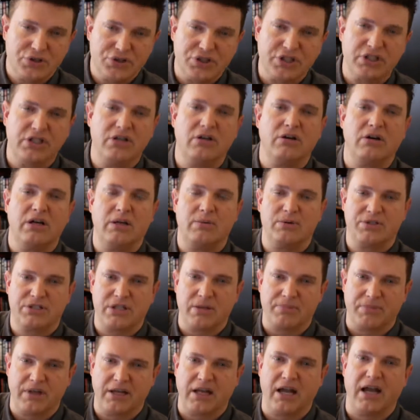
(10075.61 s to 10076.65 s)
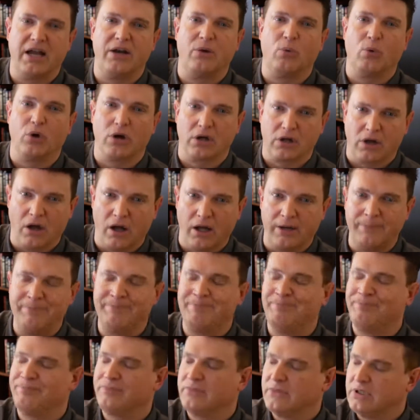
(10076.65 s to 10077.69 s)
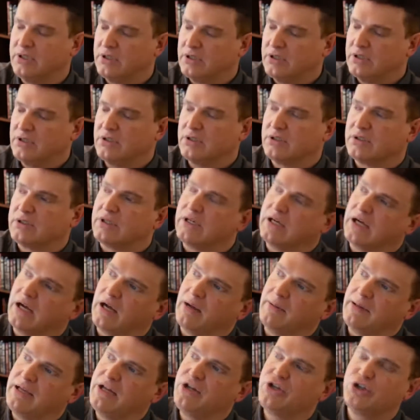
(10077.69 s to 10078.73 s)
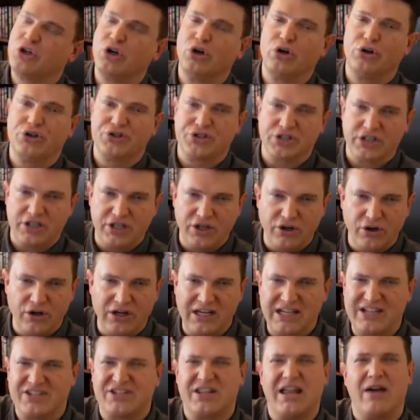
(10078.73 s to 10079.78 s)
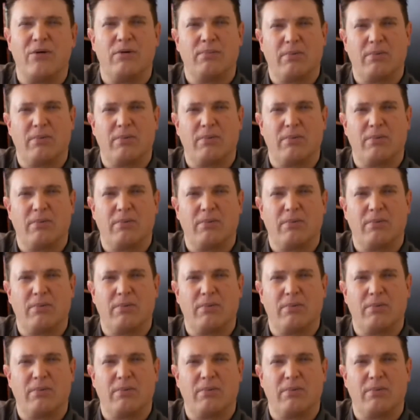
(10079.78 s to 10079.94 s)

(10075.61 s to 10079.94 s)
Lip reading: security was something I had to work on. Internal security, so that'd